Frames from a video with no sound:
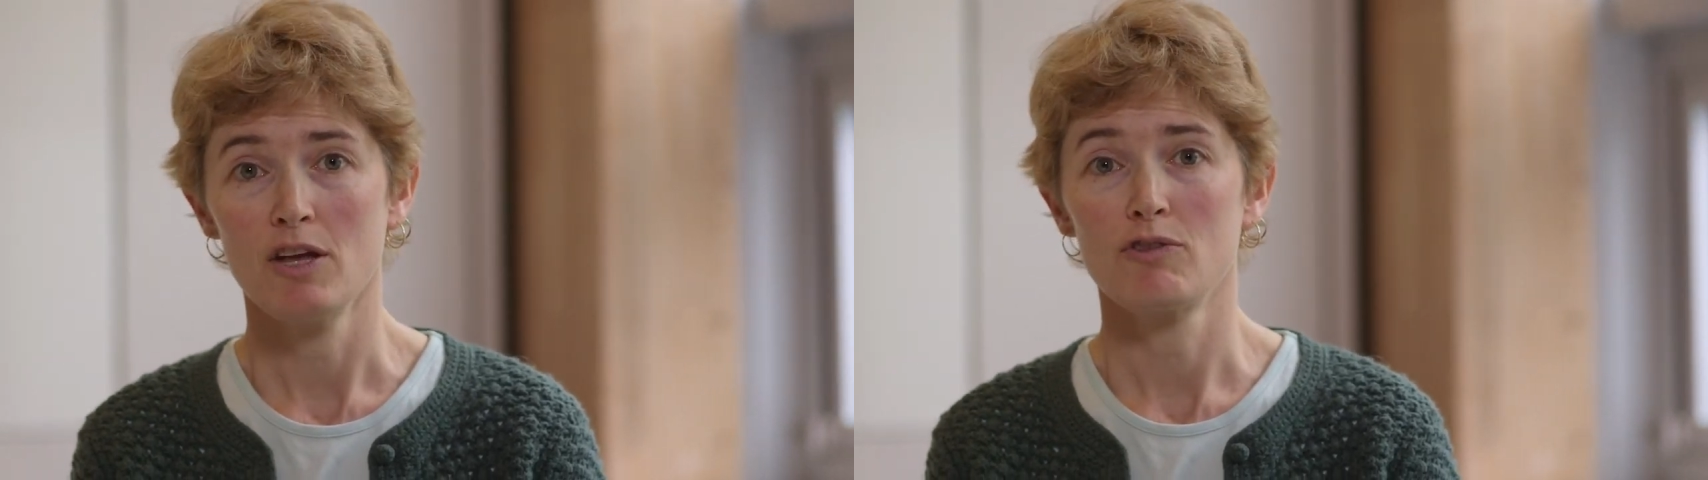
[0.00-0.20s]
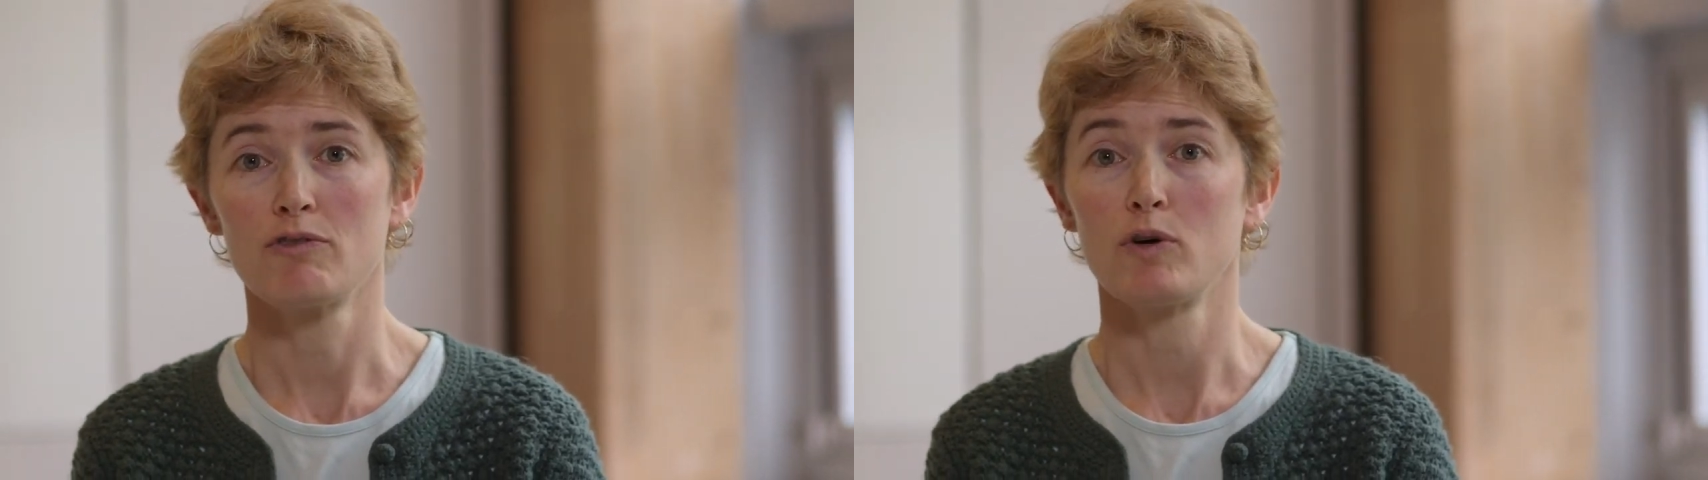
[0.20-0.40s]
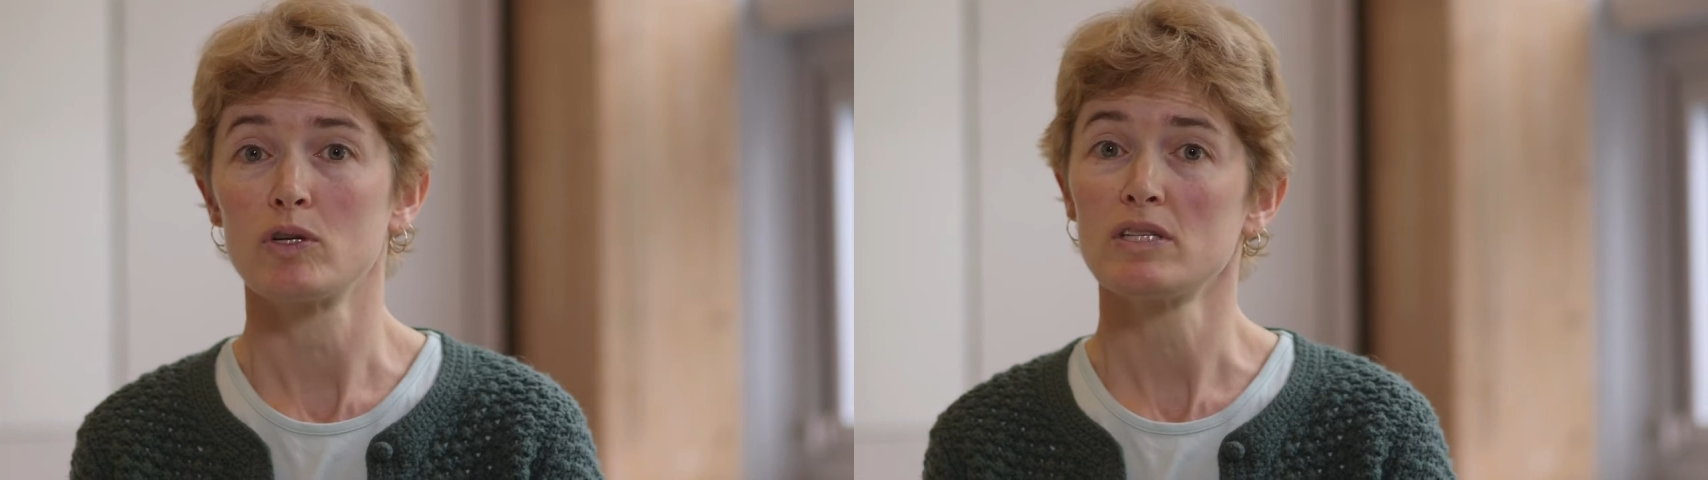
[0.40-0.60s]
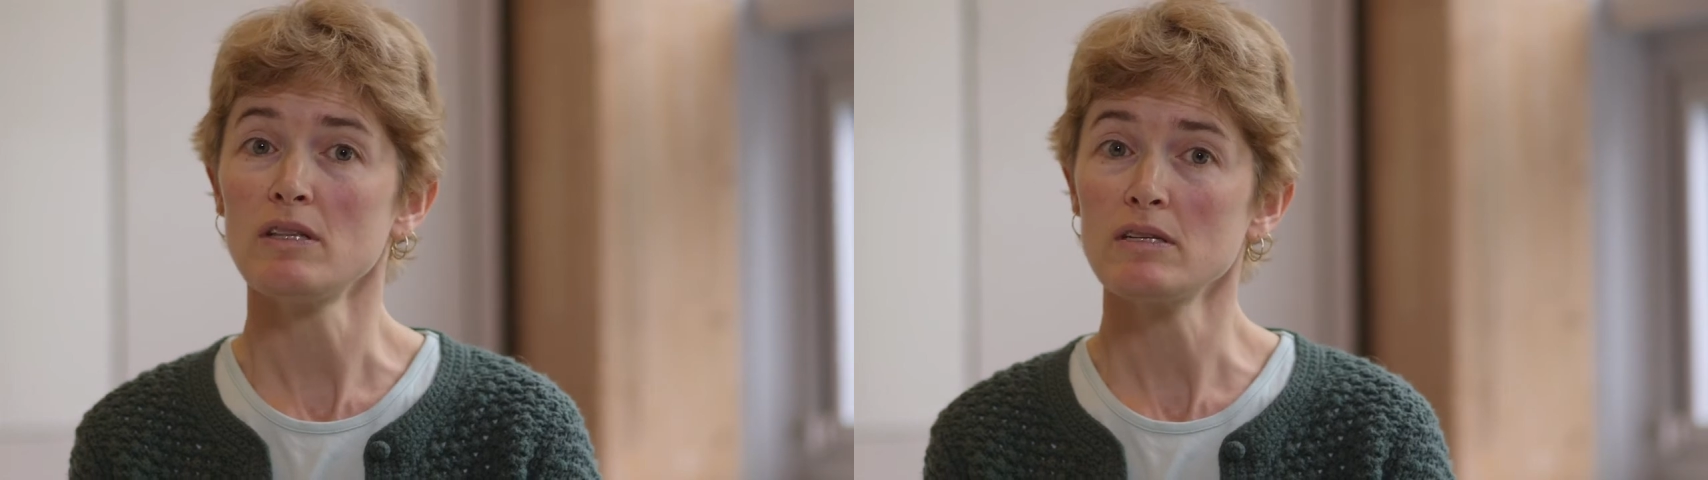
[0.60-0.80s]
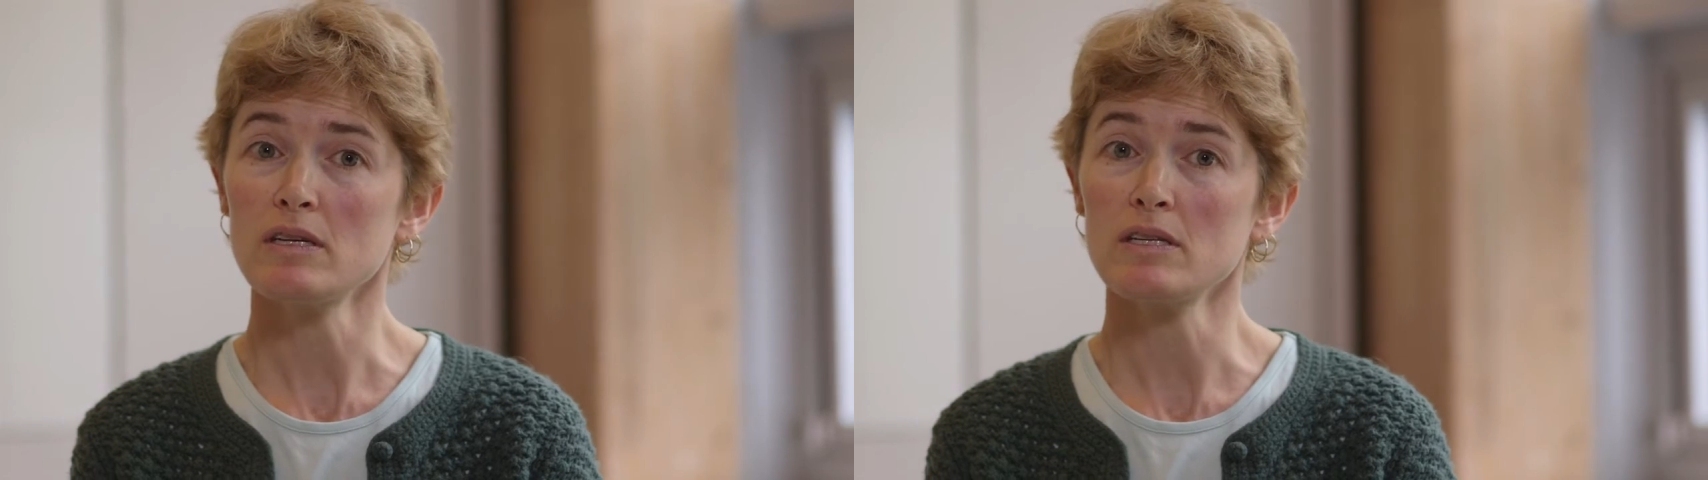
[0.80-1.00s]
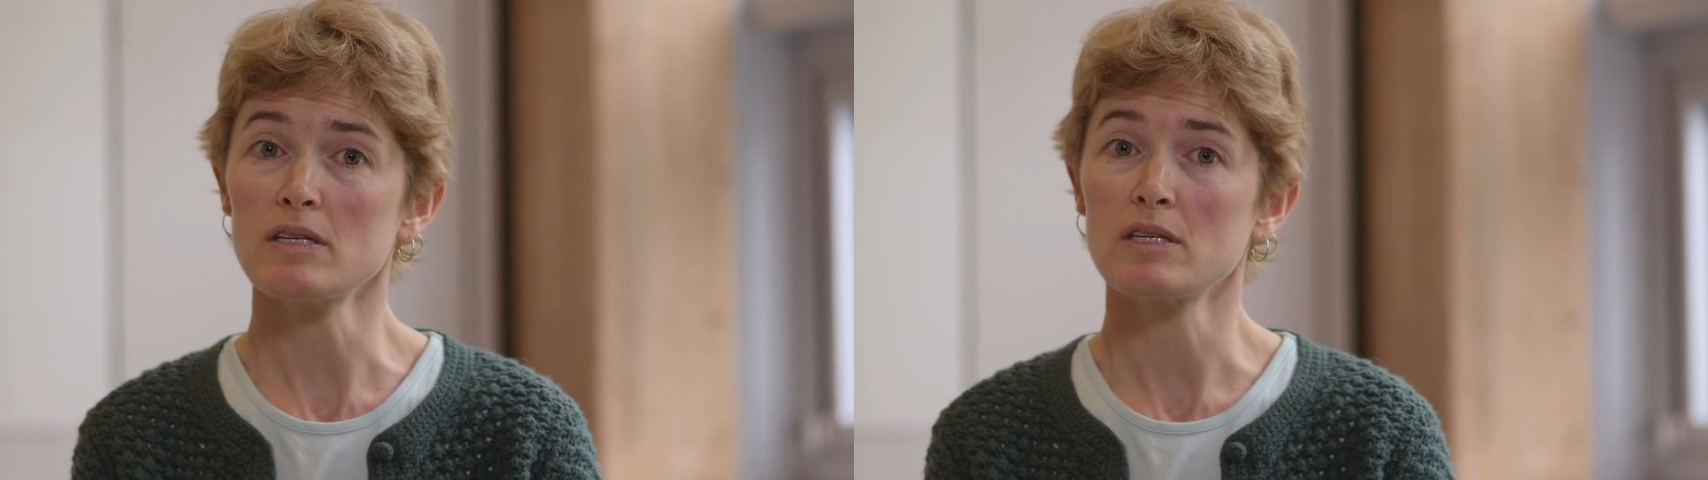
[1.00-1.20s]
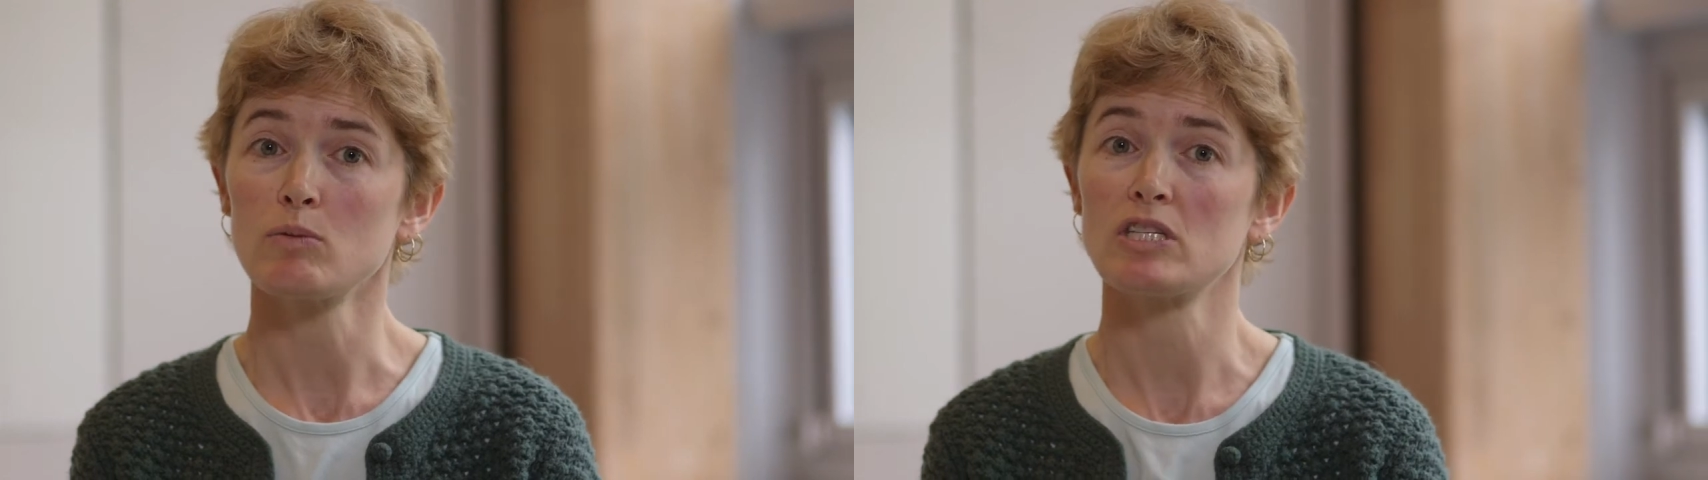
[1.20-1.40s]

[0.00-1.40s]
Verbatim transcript: through photosynthesis,